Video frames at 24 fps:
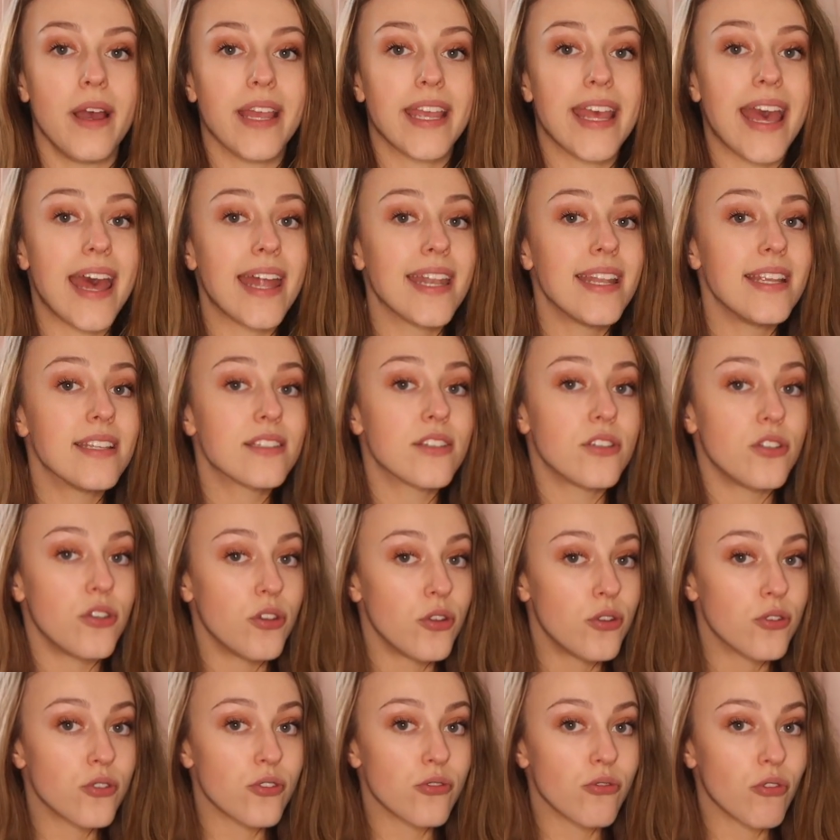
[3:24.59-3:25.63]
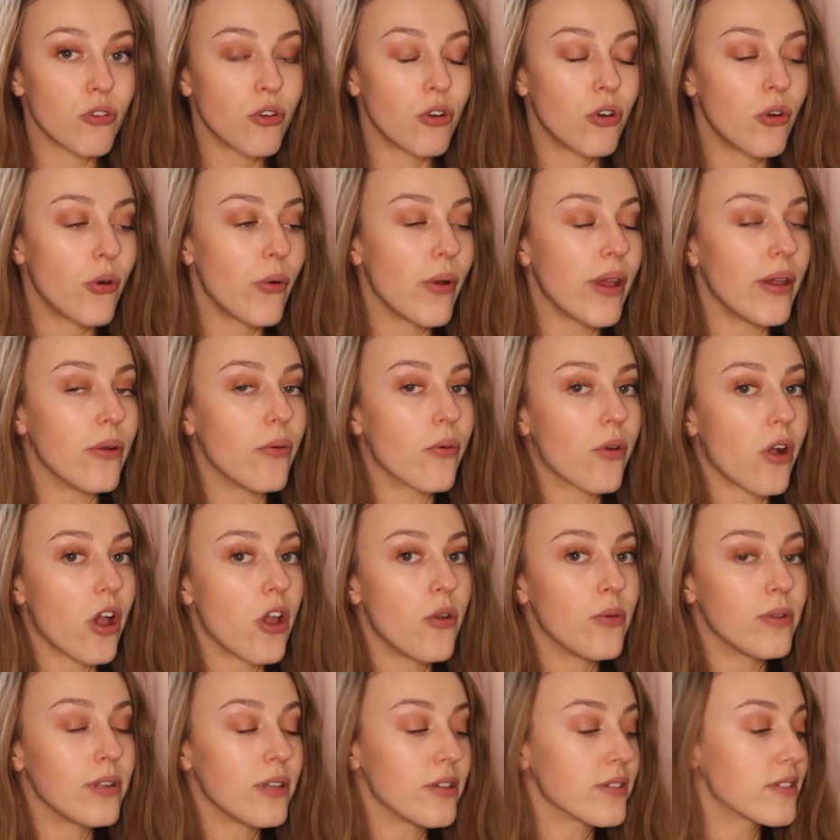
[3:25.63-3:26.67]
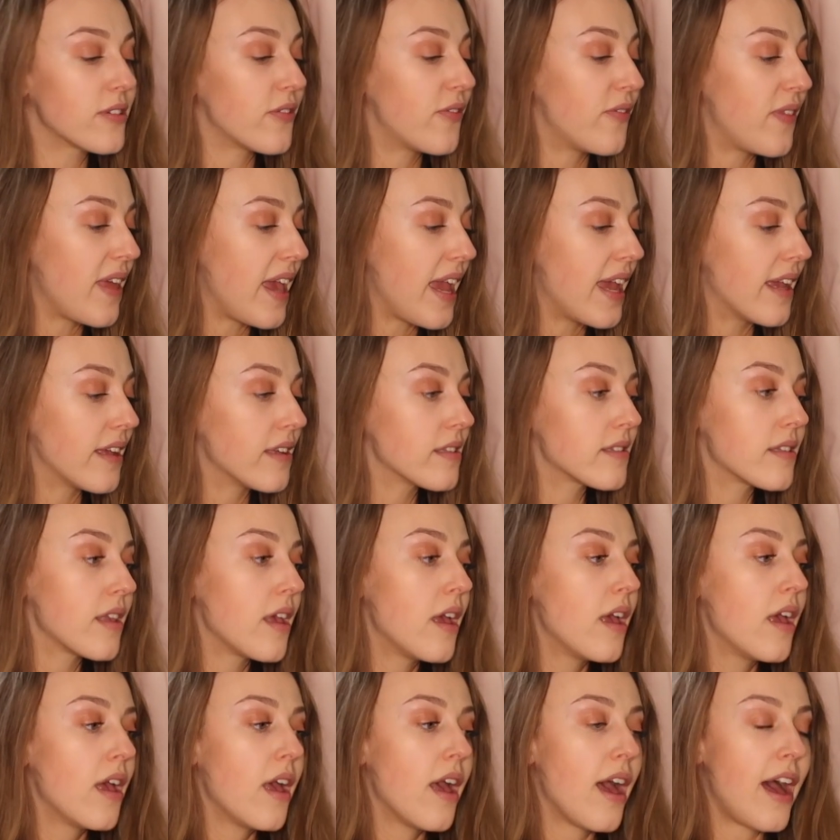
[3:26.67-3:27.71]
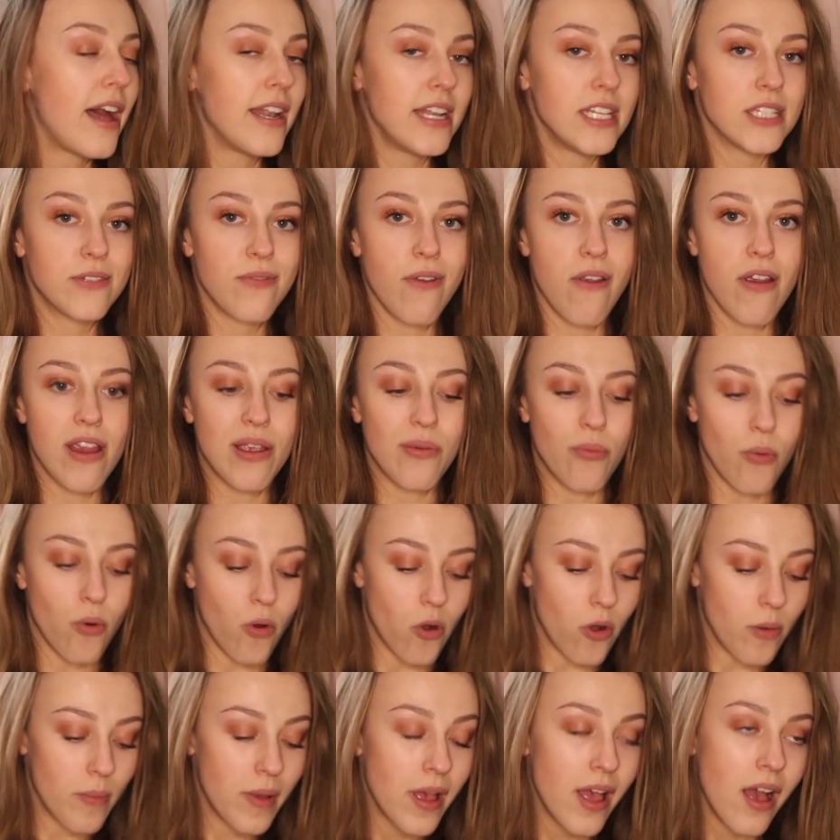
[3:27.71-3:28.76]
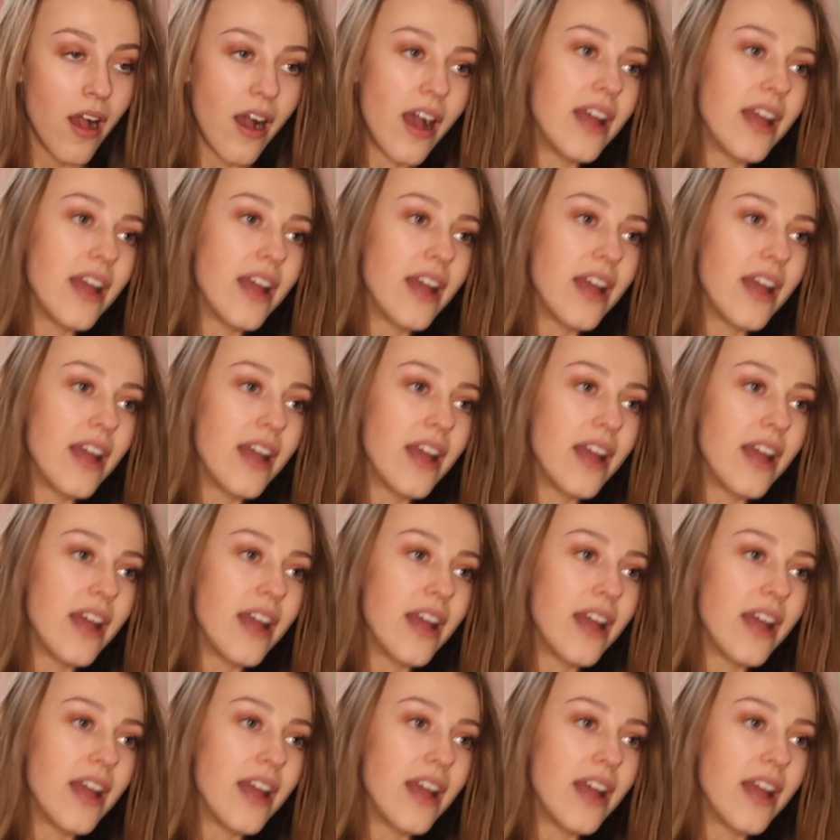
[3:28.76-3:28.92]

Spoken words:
Again, it's a neutral. It will go with lots of things. And it's very warm.